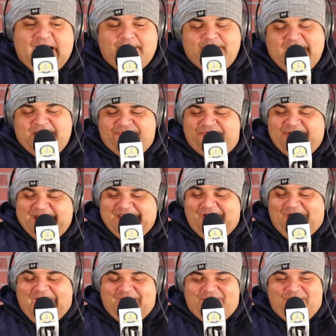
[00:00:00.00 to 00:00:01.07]
I made a
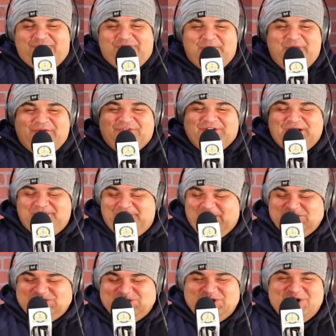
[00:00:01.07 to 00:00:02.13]
video. I don't know if I'm ever going to
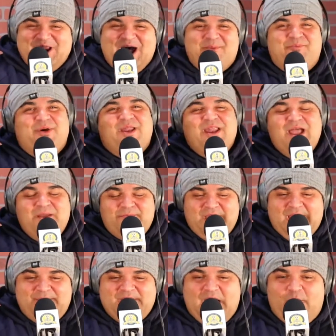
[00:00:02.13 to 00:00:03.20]
post it or not, but
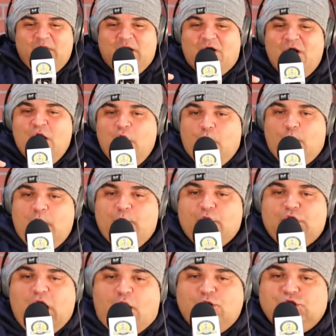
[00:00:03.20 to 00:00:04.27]
maybe I will. We were
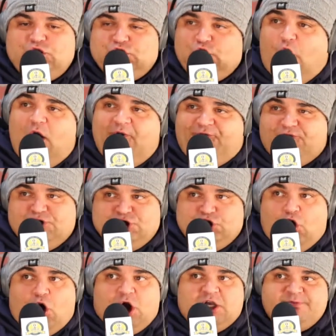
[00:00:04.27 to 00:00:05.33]
going song for
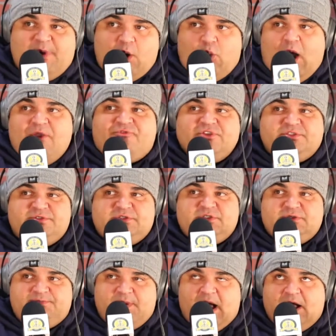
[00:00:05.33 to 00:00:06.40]
song because my wife
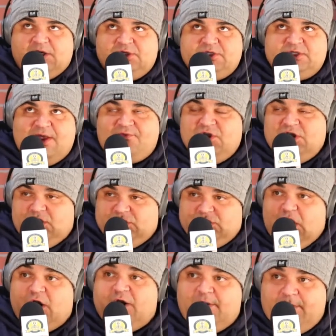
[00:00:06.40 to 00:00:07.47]
is about 7 years
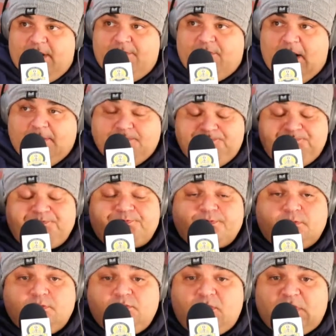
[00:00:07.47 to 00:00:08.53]
younger than me, right?
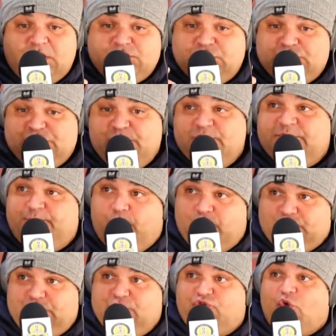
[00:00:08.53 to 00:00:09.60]
So
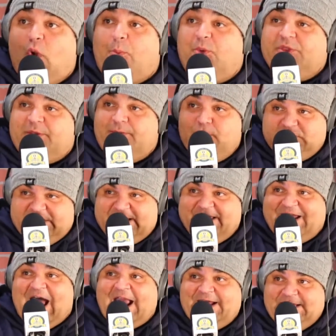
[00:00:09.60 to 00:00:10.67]
she grew up with the music in the
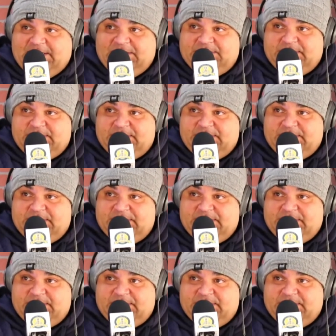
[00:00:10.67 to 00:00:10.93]
90s.